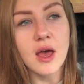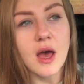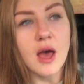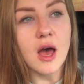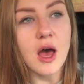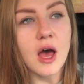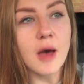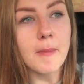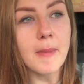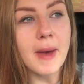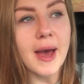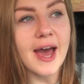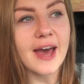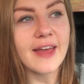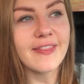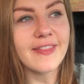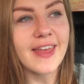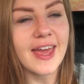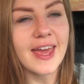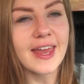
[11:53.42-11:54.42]
and
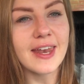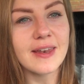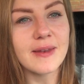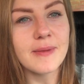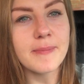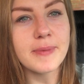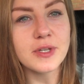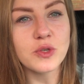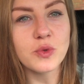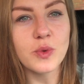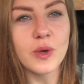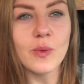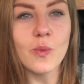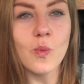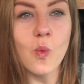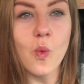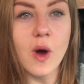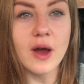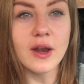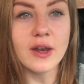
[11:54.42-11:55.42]
then
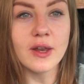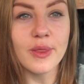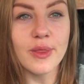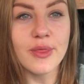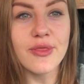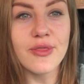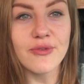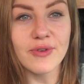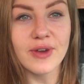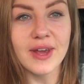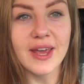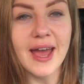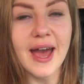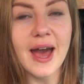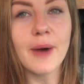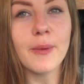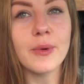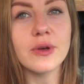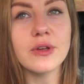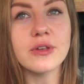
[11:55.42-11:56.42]
between 1 and 3
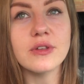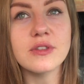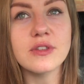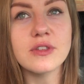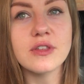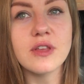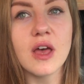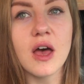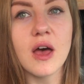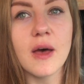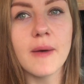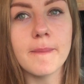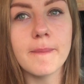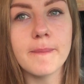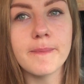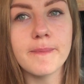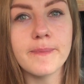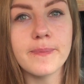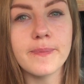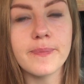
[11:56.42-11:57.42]
hours
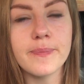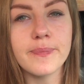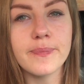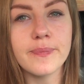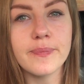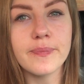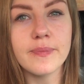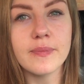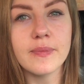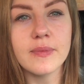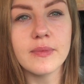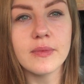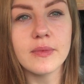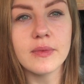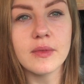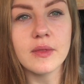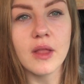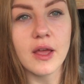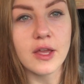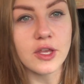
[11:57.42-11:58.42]

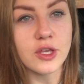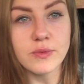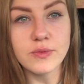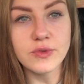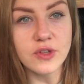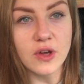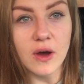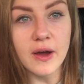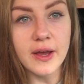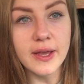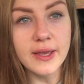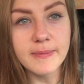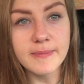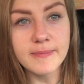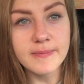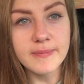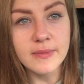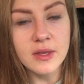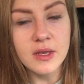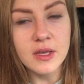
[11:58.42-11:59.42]
like you die.
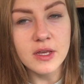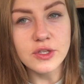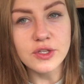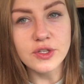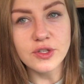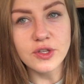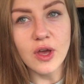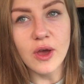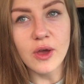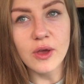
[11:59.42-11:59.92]
So